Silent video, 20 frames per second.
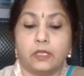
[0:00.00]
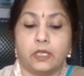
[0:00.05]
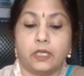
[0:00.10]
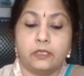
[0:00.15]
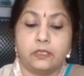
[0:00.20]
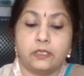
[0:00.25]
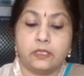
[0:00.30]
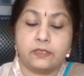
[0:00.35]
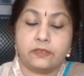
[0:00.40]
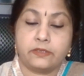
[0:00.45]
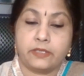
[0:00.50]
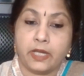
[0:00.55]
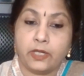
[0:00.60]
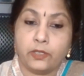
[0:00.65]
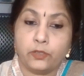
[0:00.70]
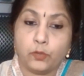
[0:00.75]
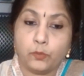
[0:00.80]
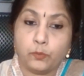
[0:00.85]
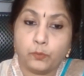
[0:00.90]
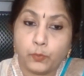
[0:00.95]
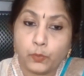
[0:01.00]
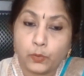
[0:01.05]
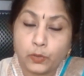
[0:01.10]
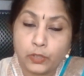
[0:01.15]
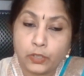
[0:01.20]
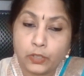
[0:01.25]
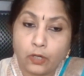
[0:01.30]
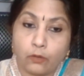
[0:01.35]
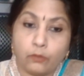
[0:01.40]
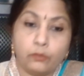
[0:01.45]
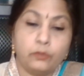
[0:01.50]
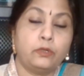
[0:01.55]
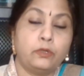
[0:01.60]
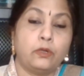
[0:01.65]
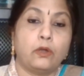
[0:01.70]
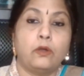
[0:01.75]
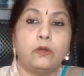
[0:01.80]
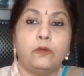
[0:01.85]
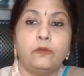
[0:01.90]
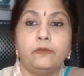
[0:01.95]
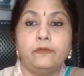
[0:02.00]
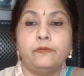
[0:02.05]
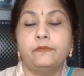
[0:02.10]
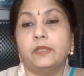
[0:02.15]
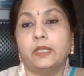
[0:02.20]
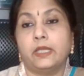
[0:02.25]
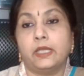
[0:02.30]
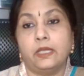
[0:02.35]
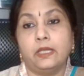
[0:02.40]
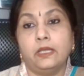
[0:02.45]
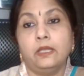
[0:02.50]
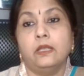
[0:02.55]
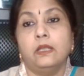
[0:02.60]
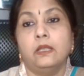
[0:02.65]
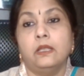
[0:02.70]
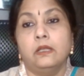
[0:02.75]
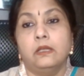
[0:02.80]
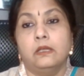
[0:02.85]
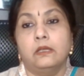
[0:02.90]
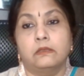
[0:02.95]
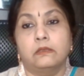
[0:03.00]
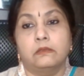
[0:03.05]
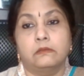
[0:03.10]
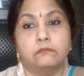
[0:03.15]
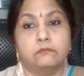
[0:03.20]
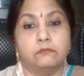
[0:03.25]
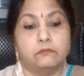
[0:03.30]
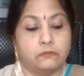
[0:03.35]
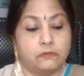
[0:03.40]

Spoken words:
It is trying to pull you out of the uh,